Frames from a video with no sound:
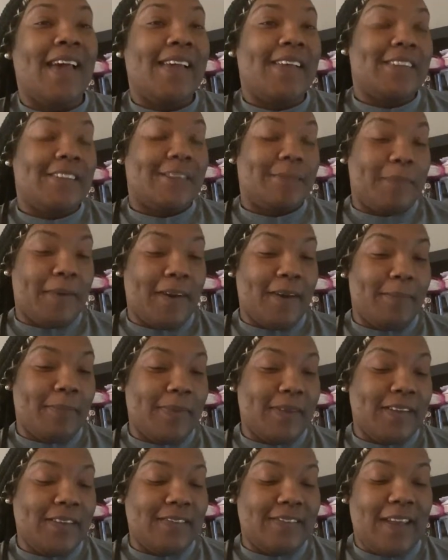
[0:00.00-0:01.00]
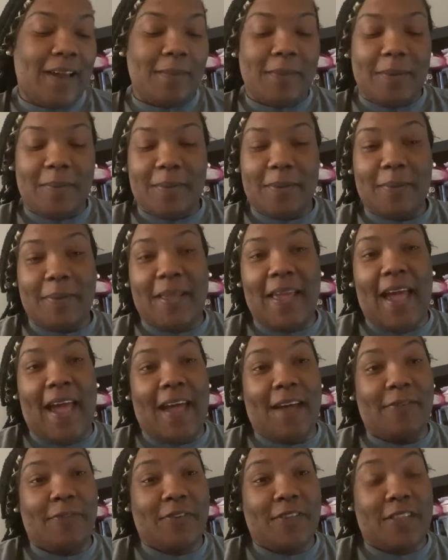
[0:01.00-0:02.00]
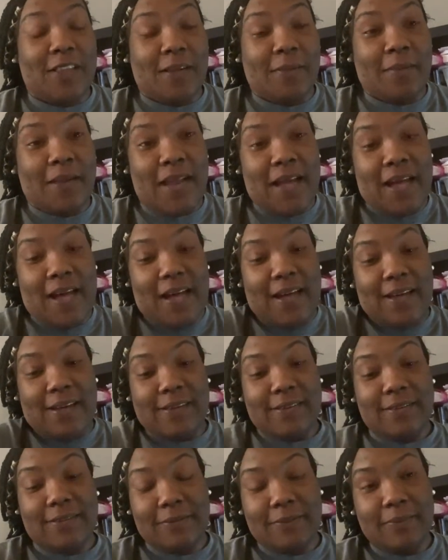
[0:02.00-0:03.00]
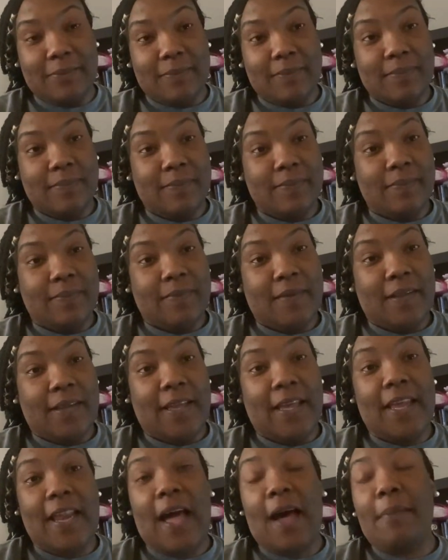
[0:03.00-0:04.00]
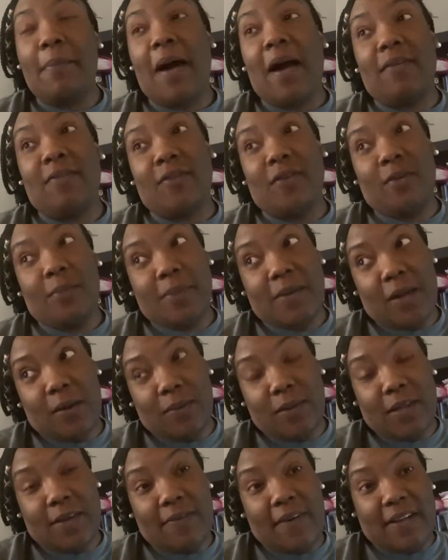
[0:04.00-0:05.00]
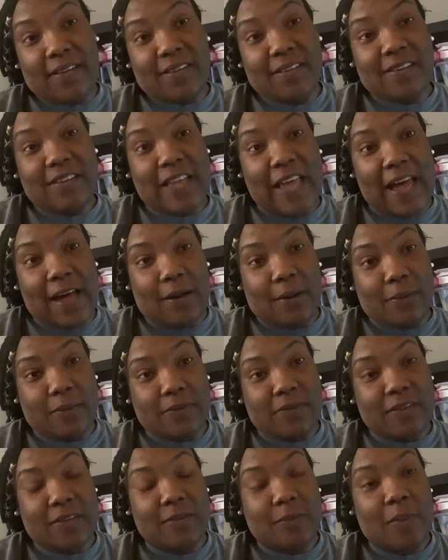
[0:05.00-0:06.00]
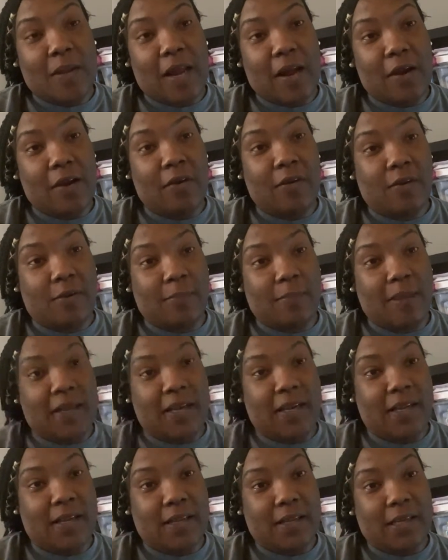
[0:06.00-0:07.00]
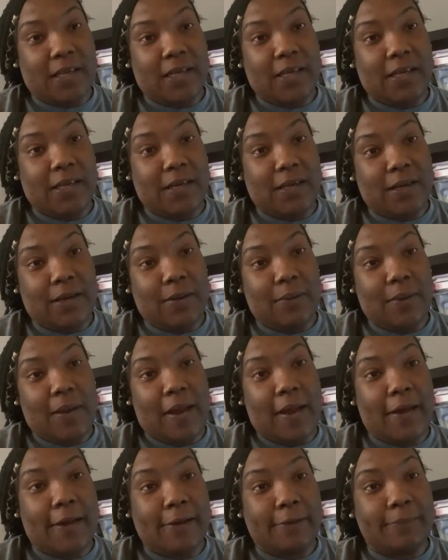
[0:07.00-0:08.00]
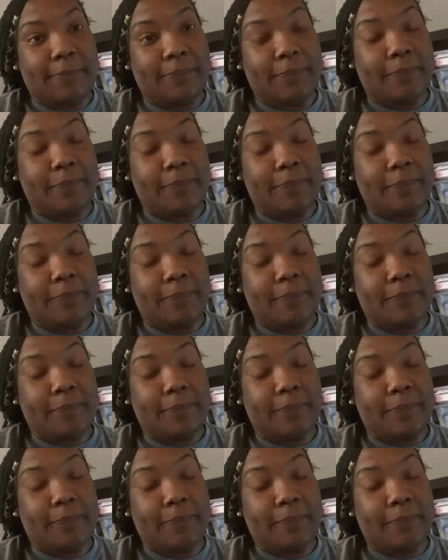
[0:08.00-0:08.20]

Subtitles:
Spirit, please tell me, what do we have for Geminis? Get out of my room, but don't leave out this house, is what I heard immediately. Okay.